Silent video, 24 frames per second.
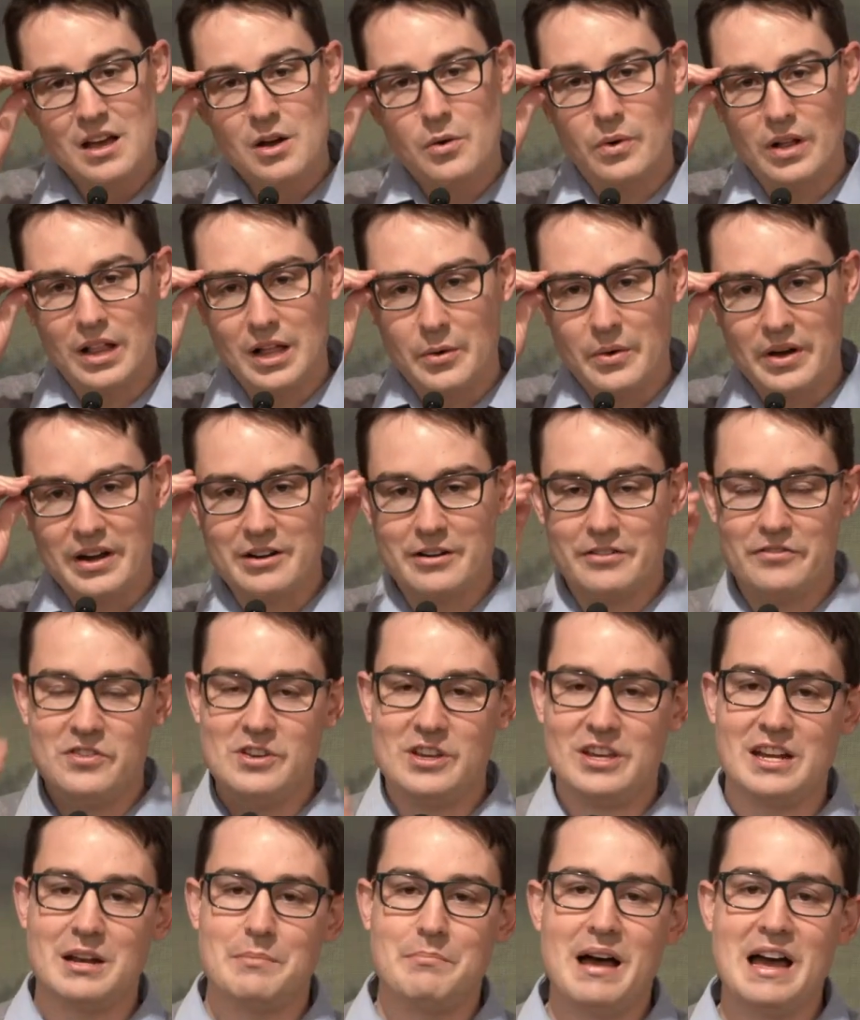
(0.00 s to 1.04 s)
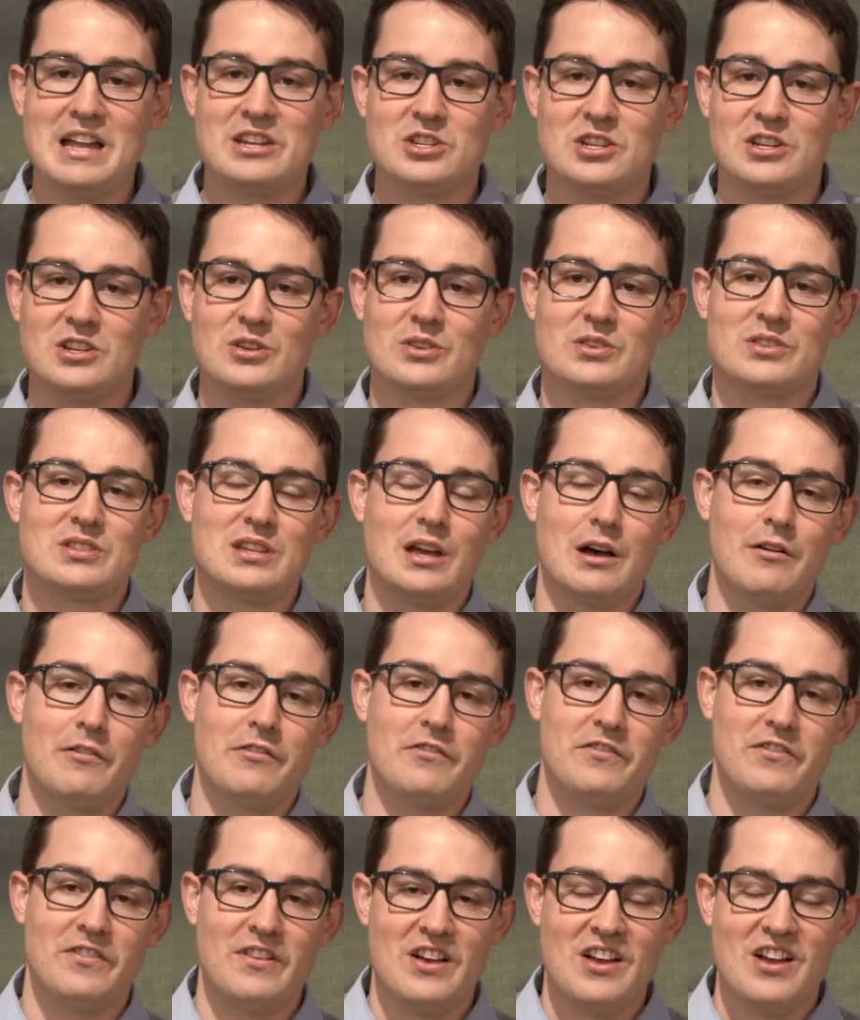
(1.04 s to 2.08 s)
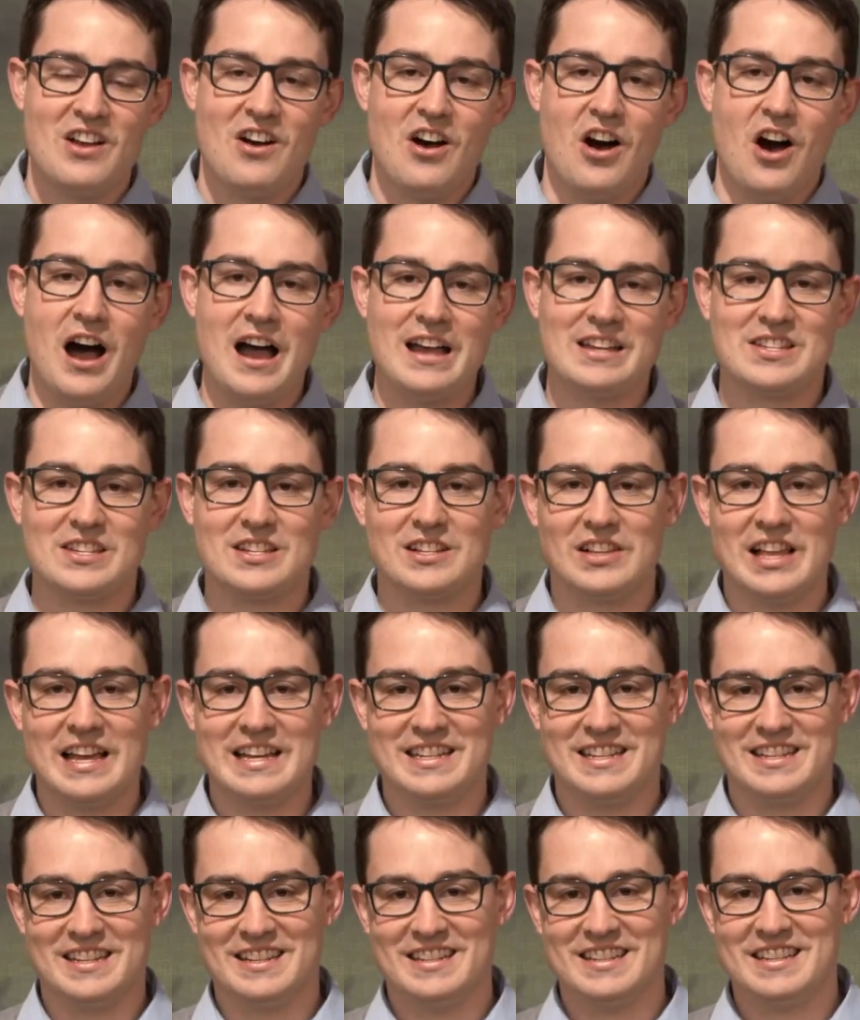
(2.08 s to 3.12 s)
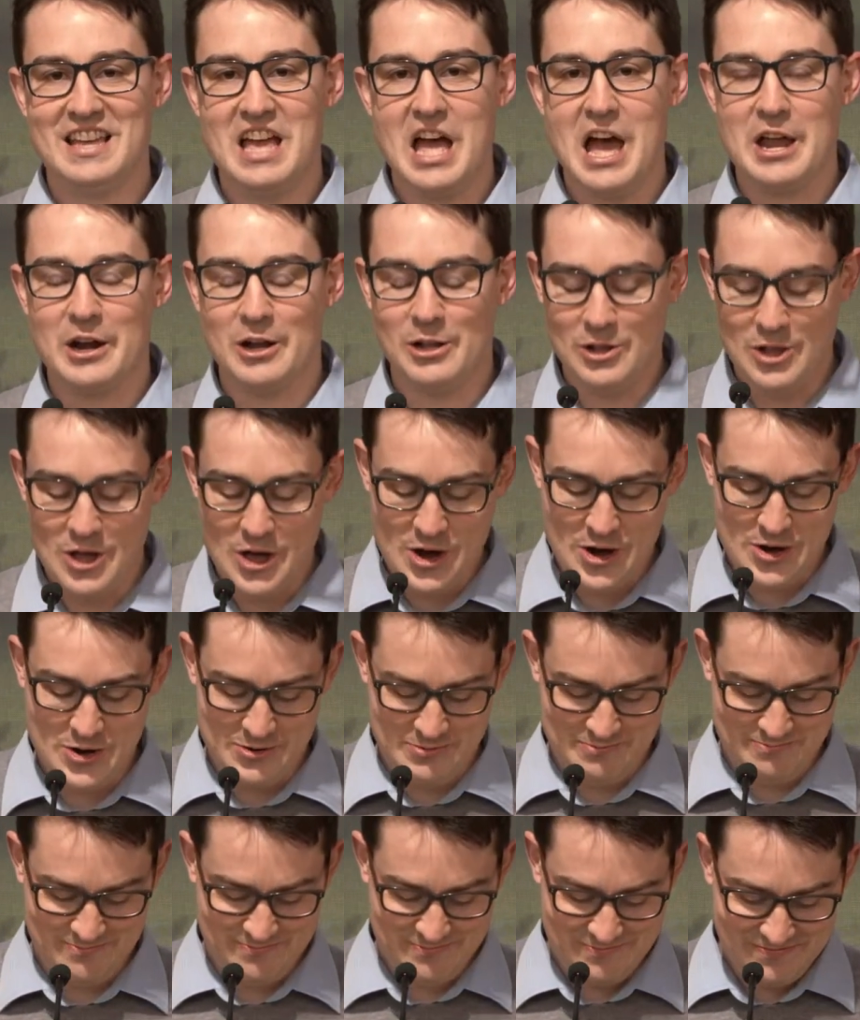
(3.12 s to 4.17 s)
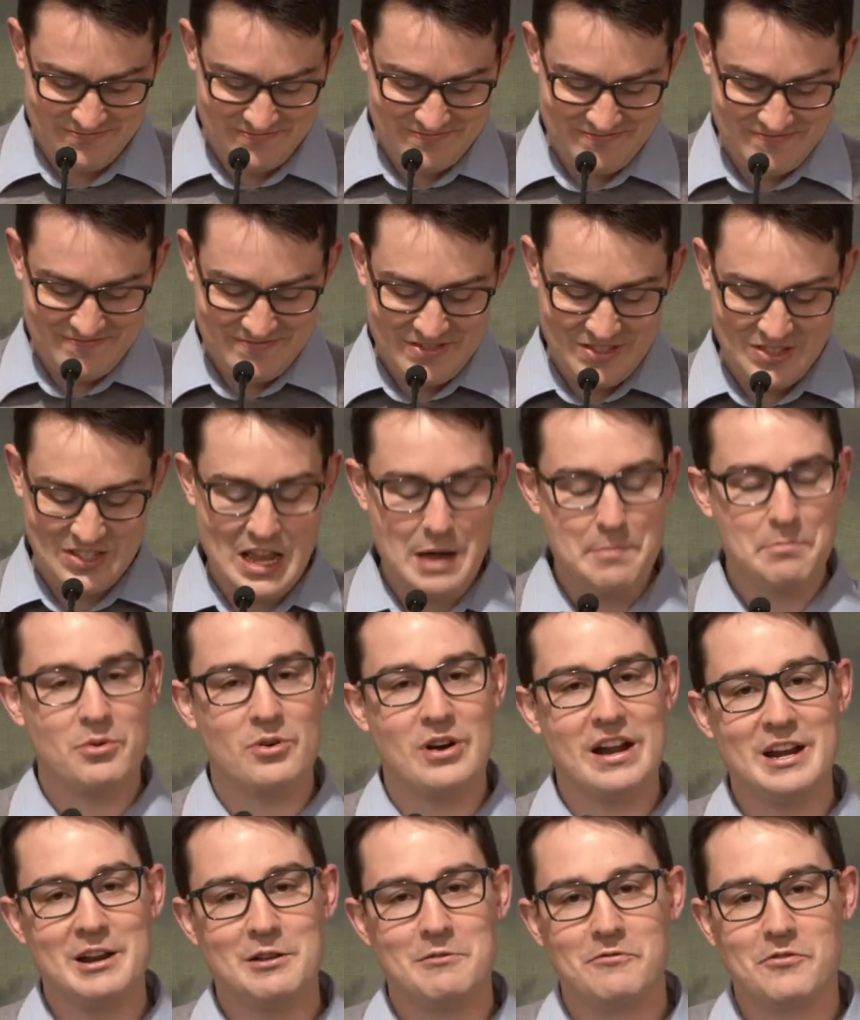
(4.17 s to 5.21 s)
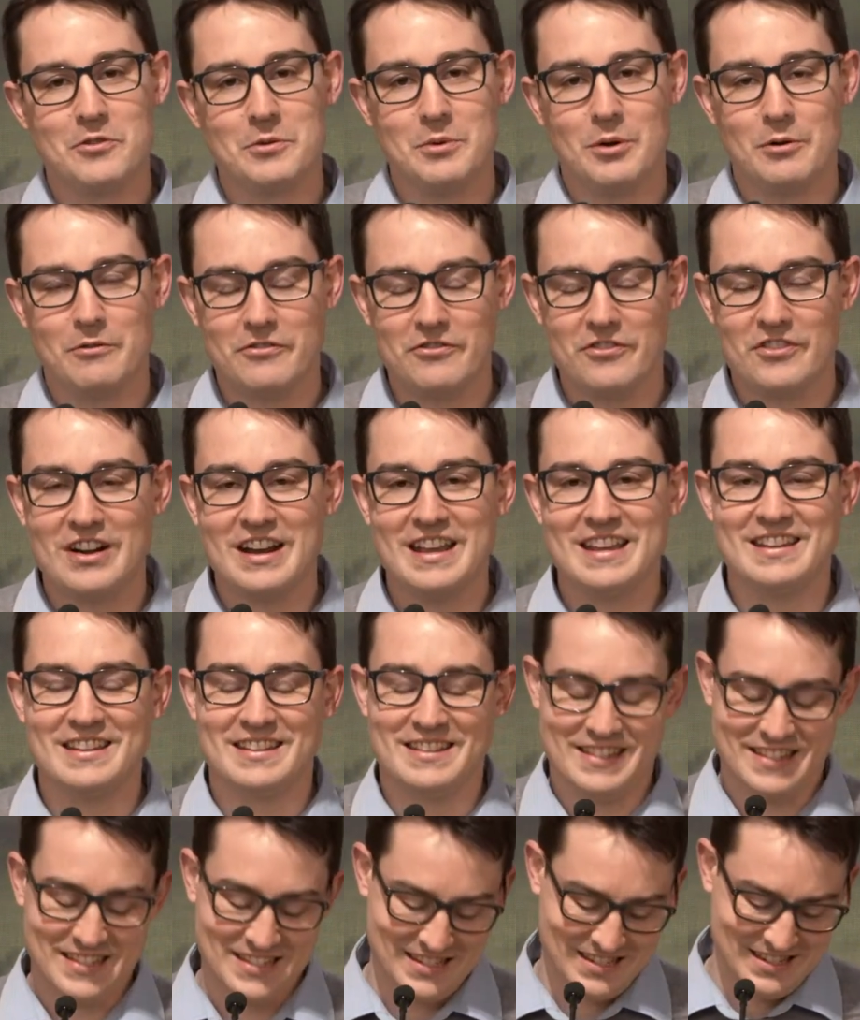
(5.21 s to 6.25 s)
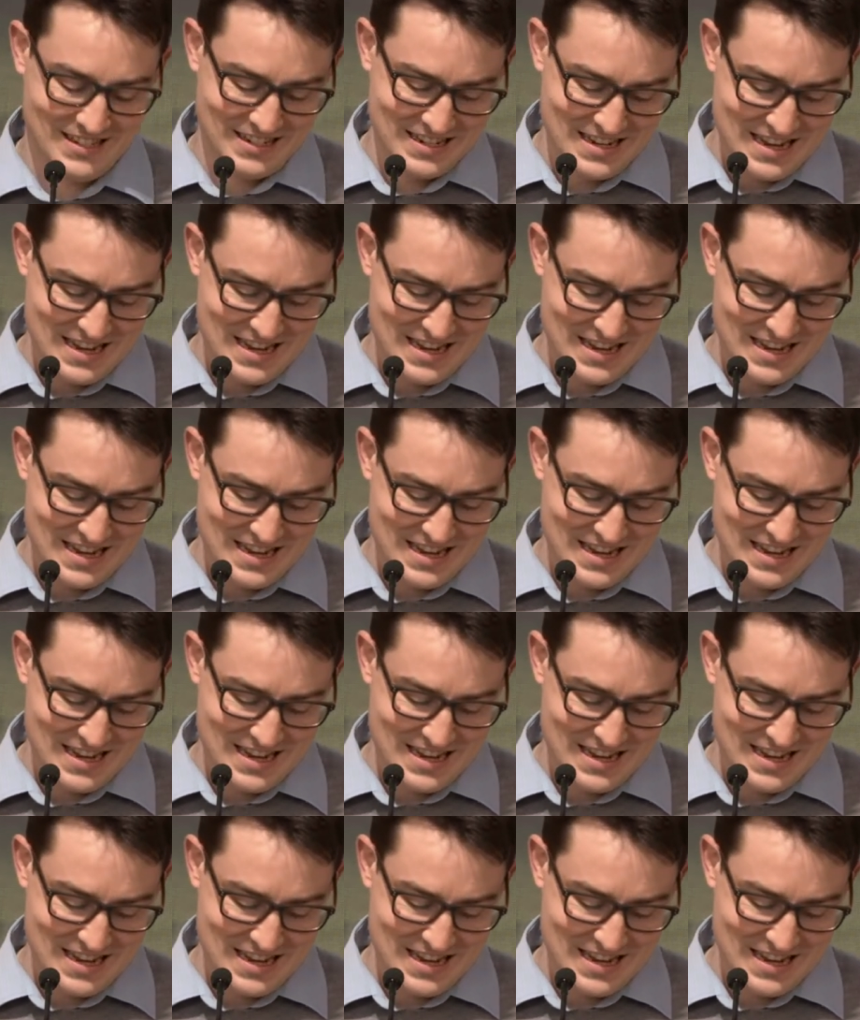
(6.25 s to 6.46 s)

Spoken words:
Well, I wonder if you can imagine yourself isolated and alone, separated from your friends,